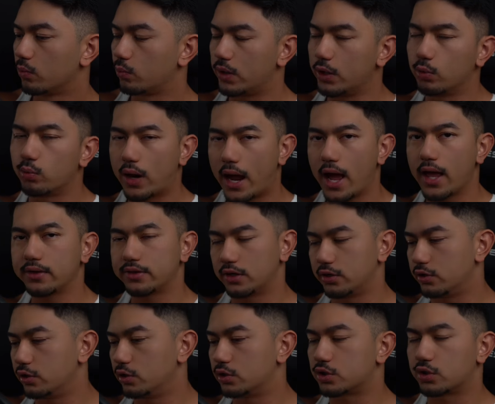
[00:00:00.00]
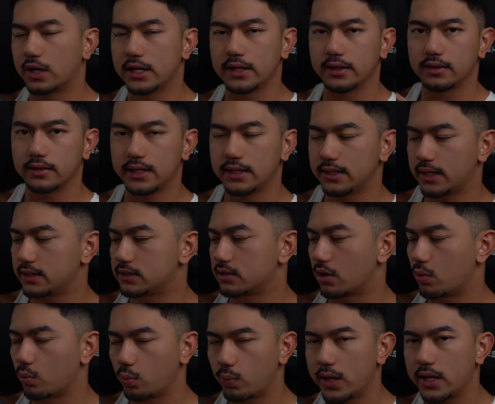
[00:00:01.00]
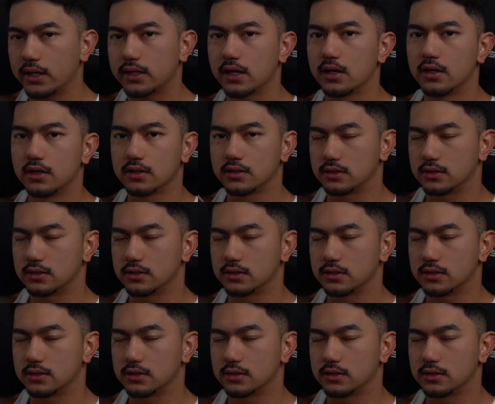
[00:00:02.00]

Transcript: We rather you train three days a week